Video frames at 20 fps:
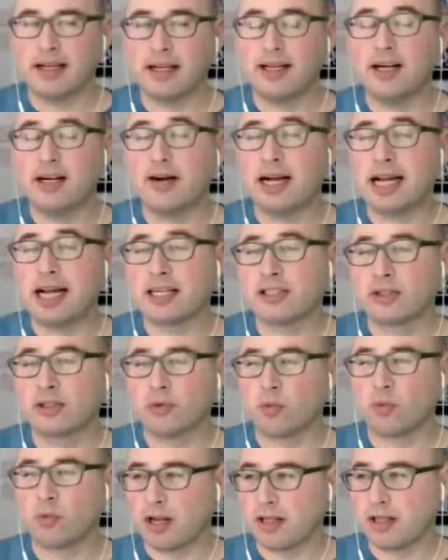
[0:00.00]
Right? Yeah. You know,
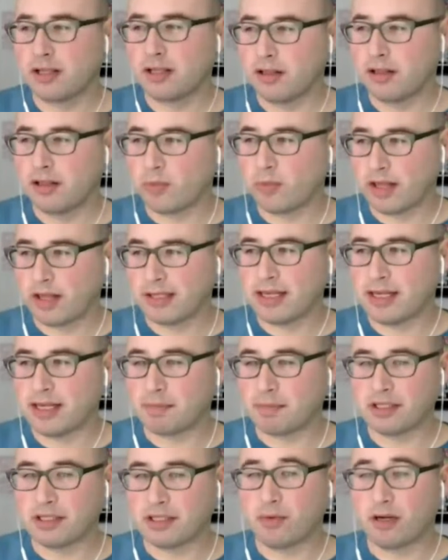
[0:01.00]
actually, one of the one of the
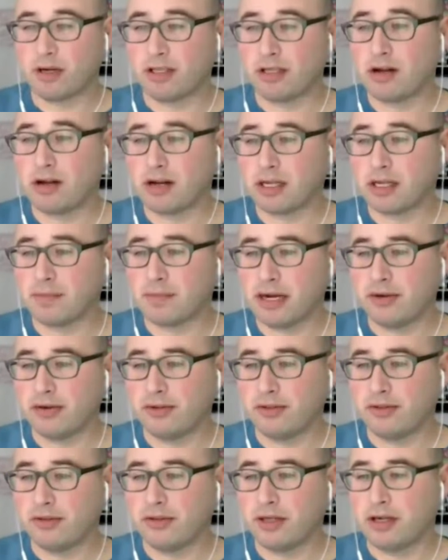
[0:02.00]
topics I want to talk
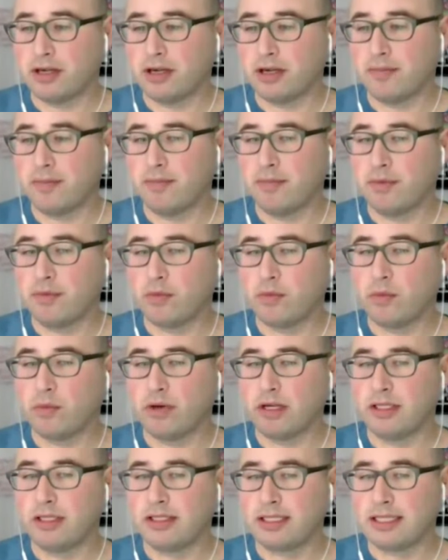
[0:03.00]
about um,
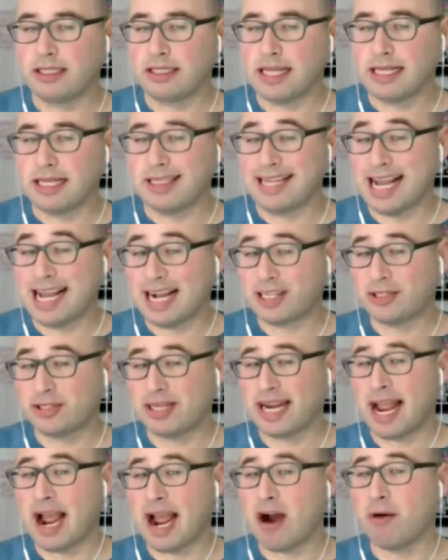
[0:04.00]
was
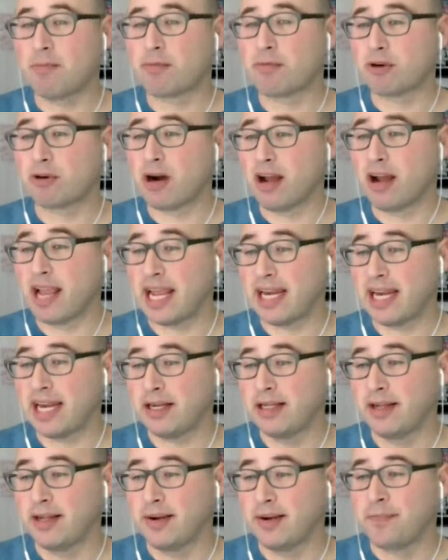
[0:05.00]
actually how
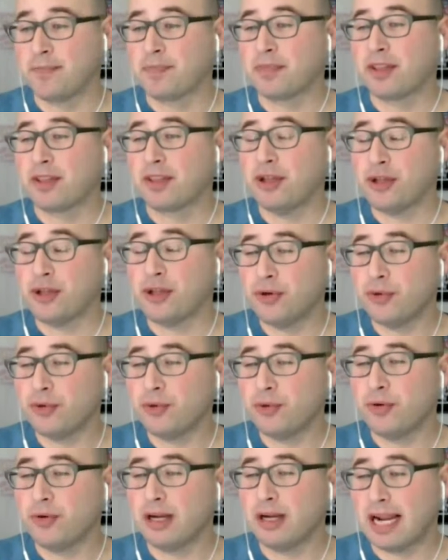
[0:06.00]
Brian,
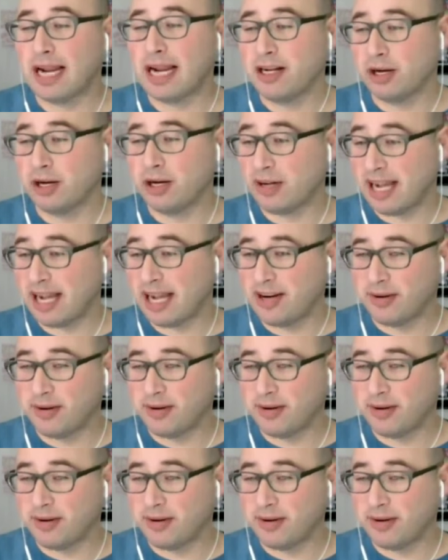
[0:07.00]
you and I know